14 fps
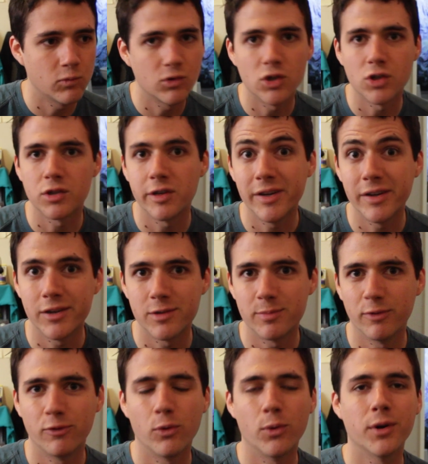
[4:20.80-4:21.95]
just years
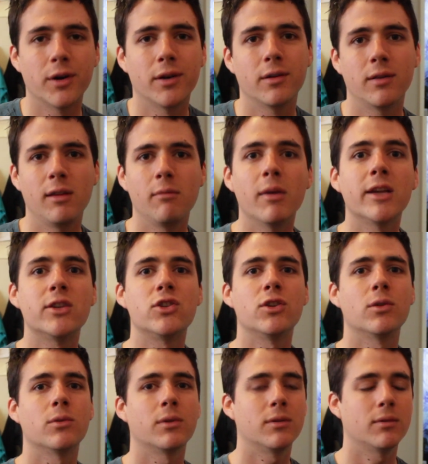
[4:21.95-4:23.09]
before they met
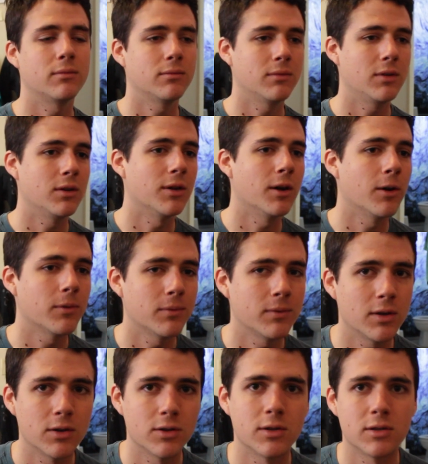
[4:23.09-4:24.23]
you, and, you know,
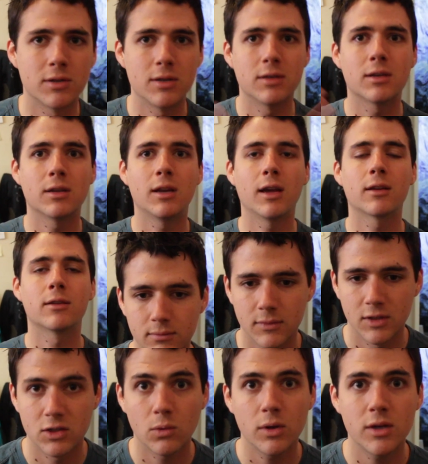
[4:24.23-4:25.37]
and there's this disconnect.
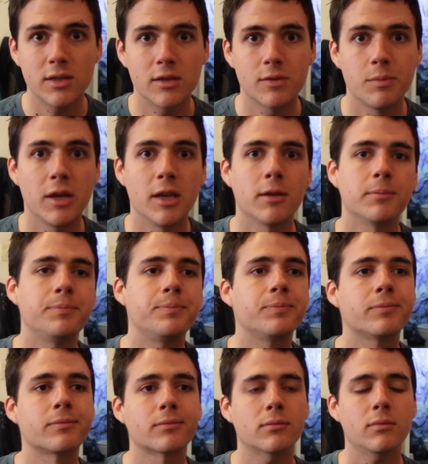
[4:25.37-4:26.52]
So what does this mean?
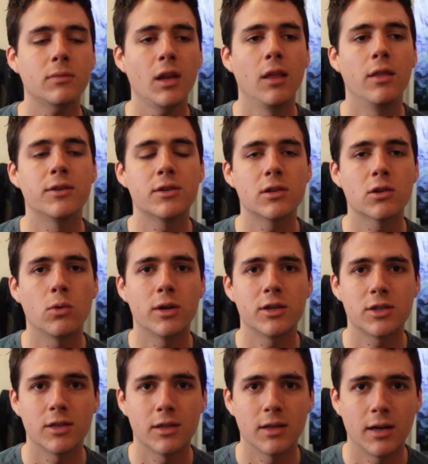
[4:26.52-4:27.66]
This is a
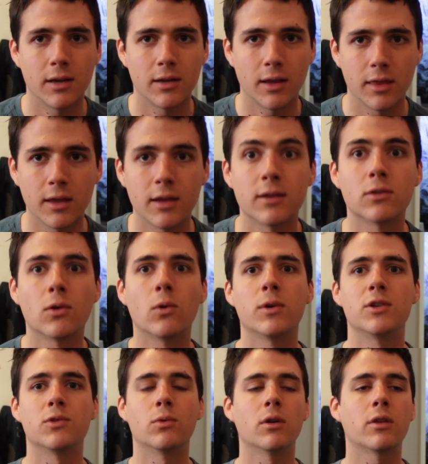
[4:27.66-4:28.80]
question that I think is
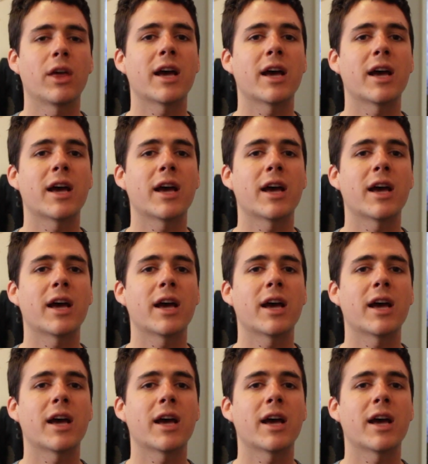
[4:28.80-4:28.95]
always worth